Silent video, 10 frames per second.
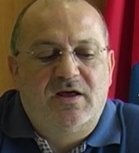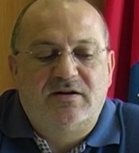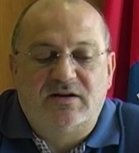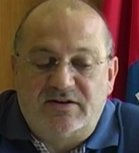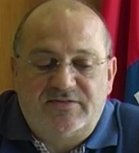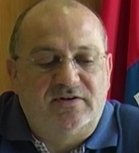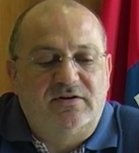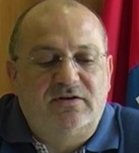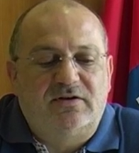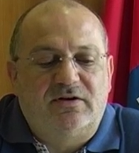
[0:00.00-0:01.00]

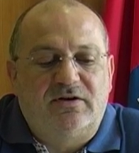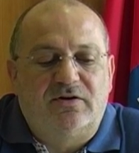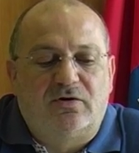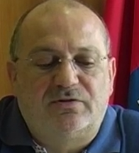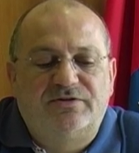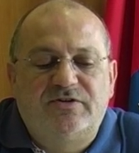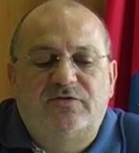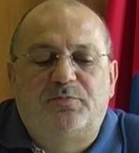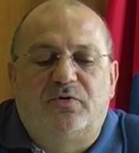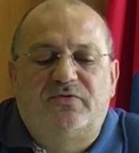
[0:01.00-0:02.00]
Nothing in all this
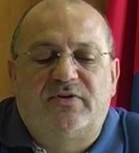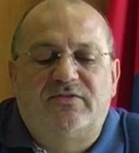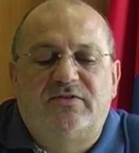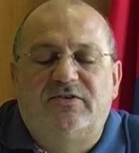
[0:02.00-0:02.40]
process